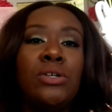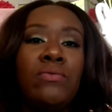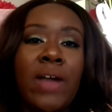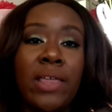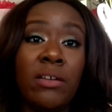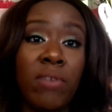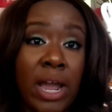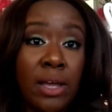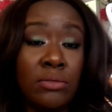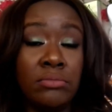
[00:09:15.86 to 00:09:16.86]
rather
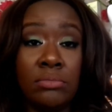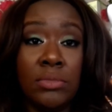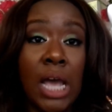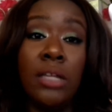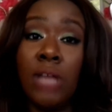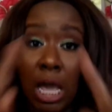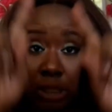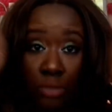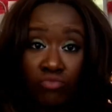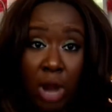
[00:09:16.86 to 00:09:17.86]
round. I
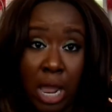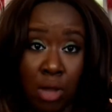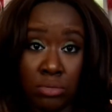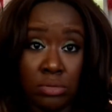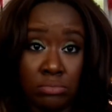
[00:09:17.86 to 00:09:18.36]
look round.